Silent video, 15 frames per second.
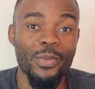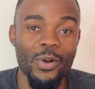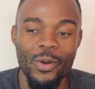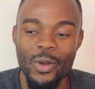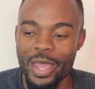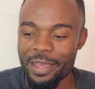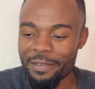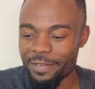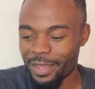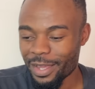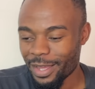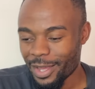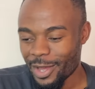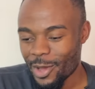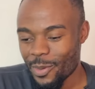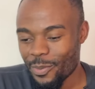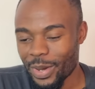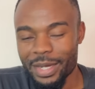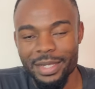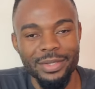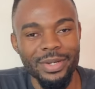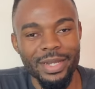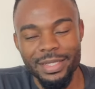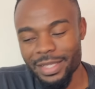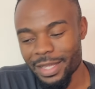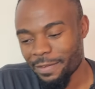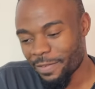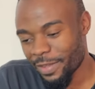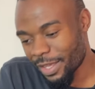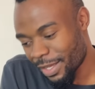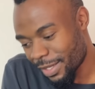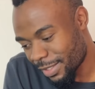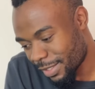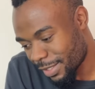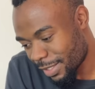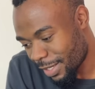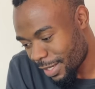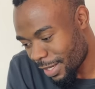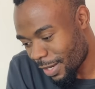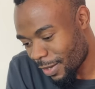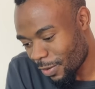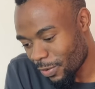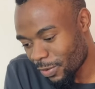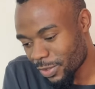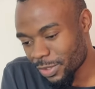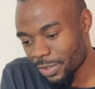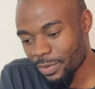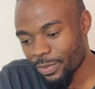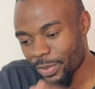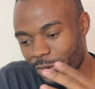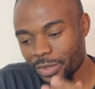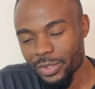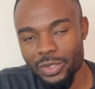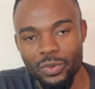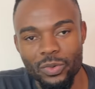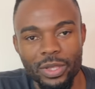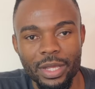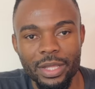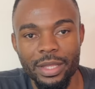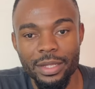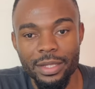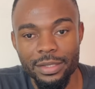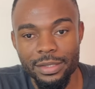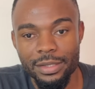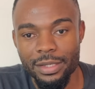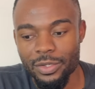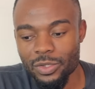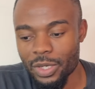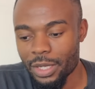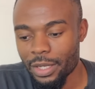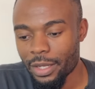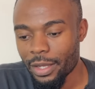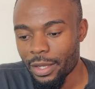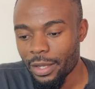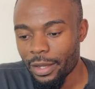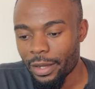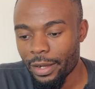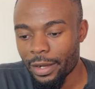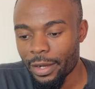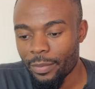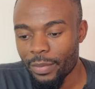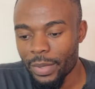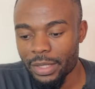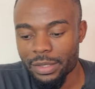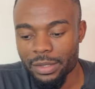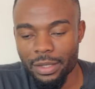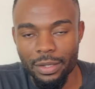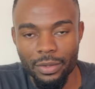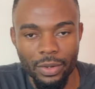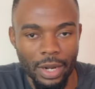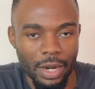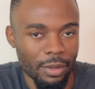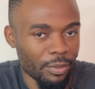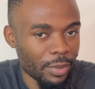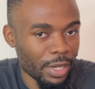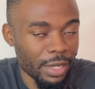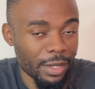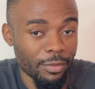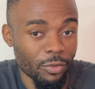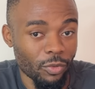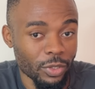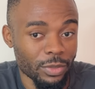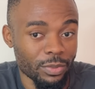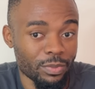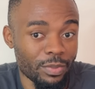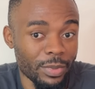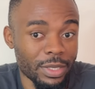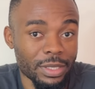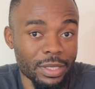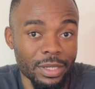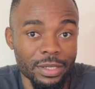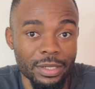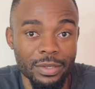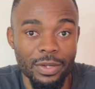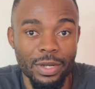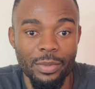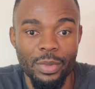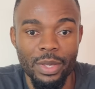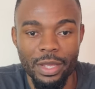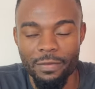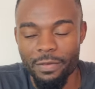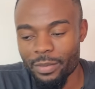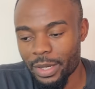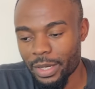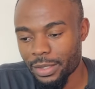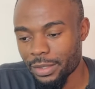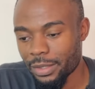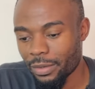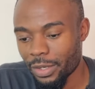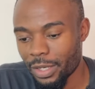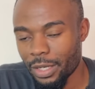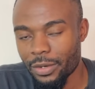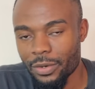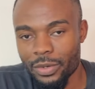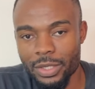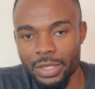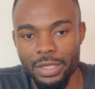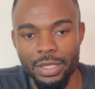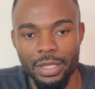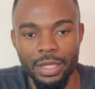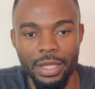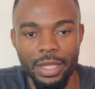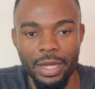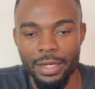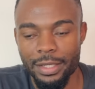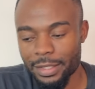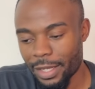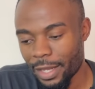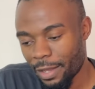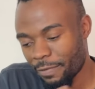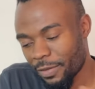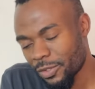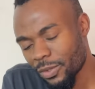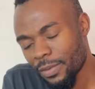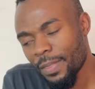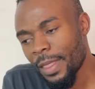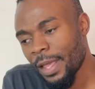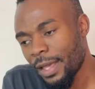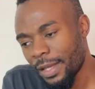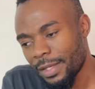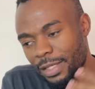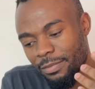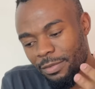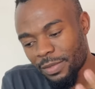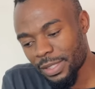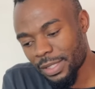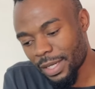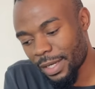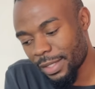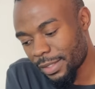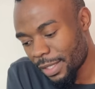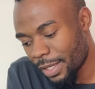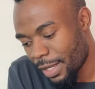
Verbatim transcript: more heavier but it's not as heavy as it looks because you would think that this is actually uh, a metal or aluminium which means that it's gonna be heavier but it's really not that heavy so in terms of the size